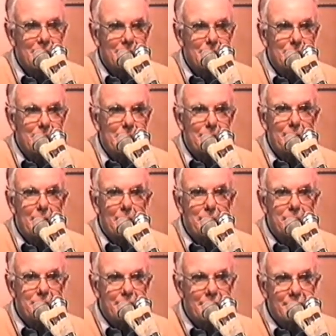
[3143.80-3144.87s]
It's been a bit
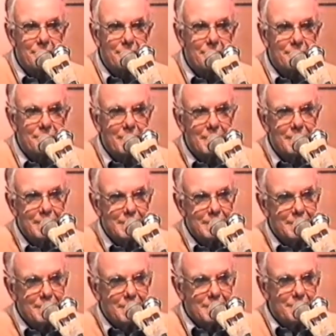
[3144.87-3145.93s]
obstinate, you see.
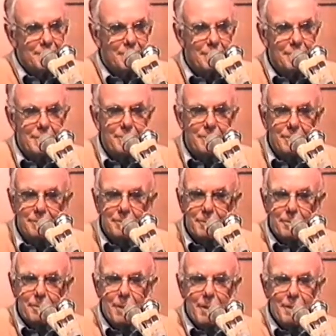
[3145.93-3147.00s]
So he sort of,
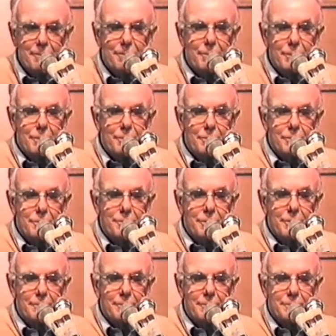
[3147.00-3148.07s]
apart from the usual
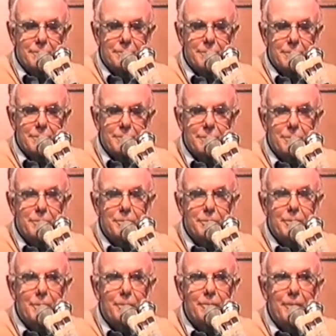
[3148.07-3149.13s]
sort of, we
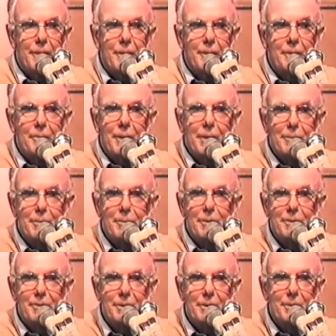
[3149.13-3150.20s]
used to do flint and whatever it
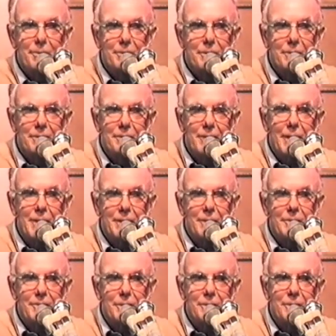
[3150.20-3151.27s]
was they used in
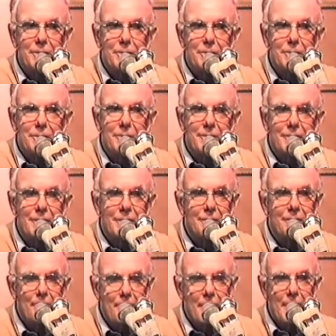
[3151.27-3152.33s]
1862s or something like
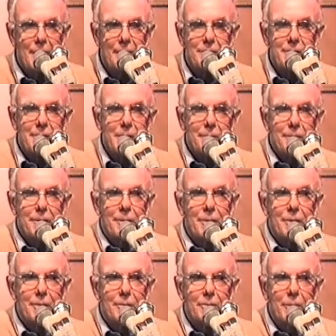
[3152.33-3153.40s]
that, he's trying a bit of the
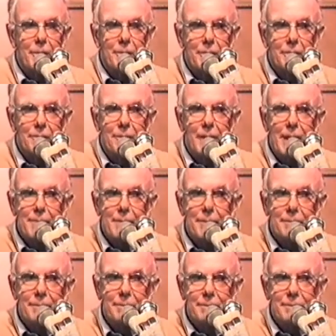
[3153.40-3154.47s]
old welding flame up
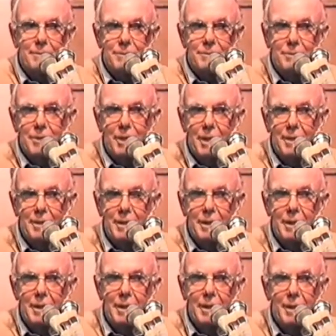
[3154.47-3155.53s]
the jolly to
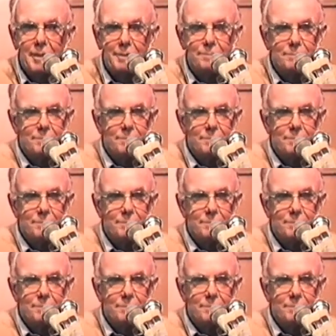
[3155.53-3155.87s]
get it going.